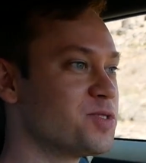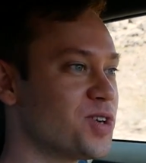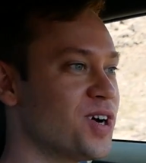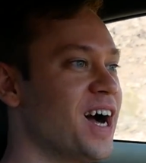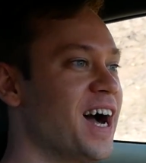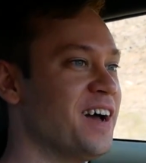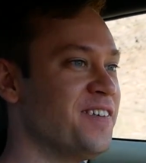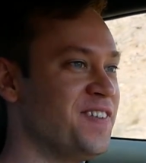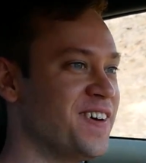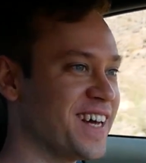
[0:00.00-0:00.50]

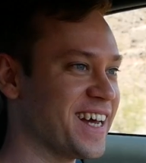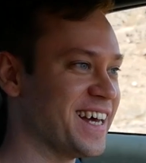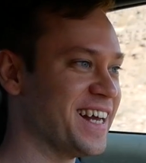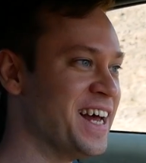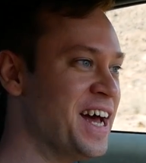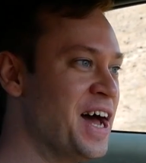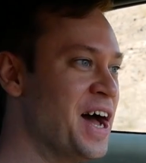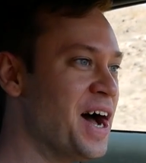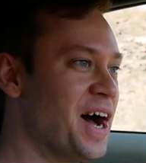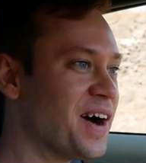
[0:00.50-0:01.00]
driving it
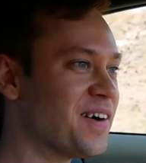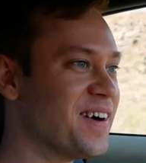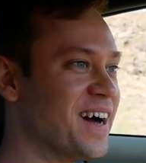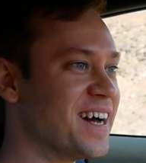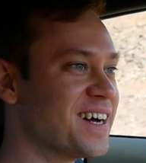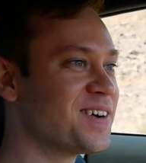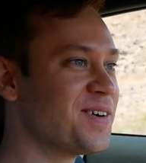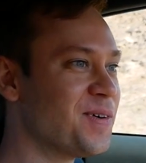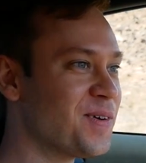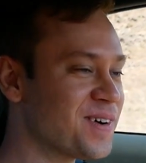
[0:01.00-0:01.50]

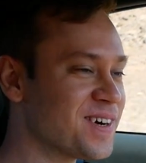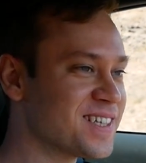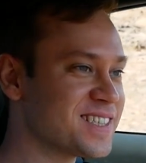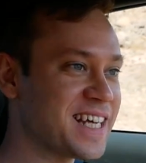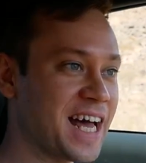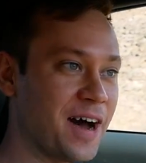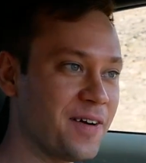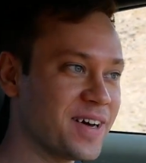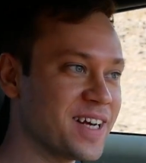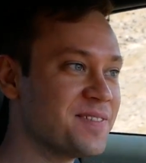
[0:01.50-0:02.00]
around corners.
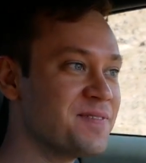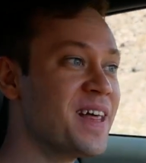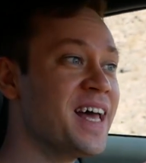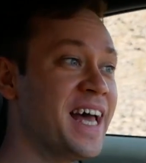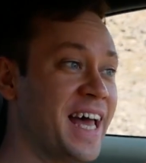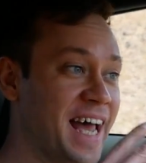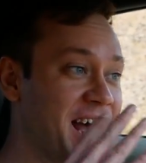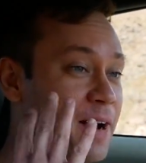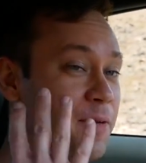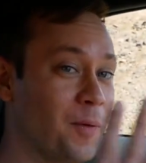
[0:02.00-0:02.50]
How it
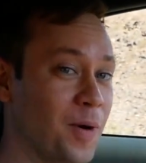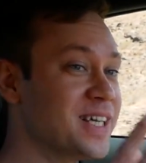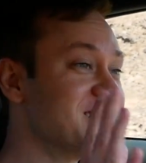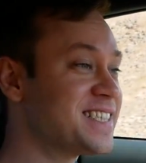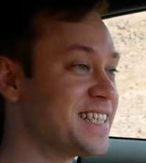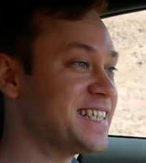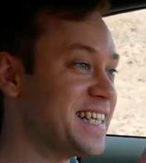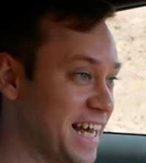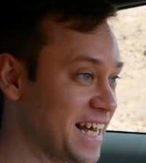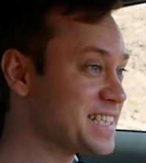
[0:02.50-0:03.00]
it wants
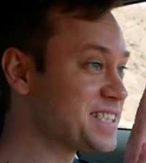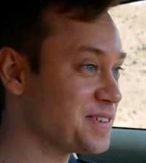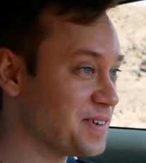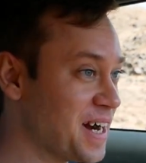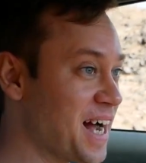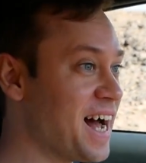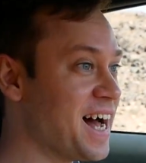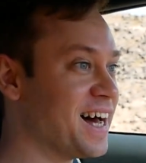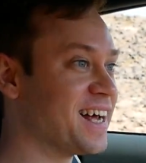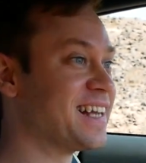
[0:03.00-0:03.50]
to dance
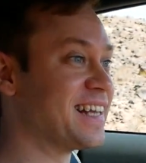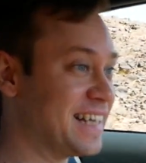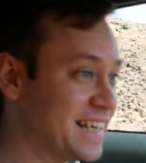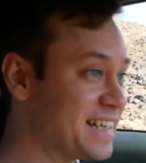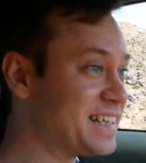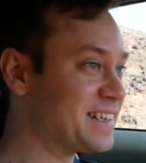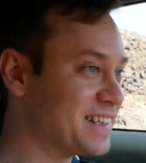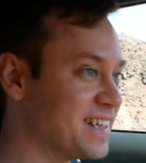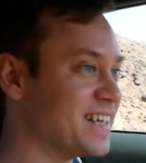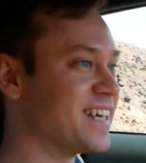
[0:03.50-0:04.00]
around
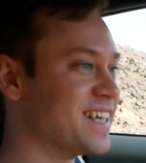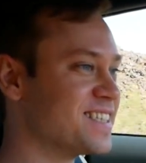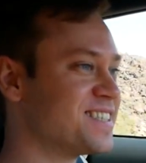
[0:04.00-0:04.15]
literally.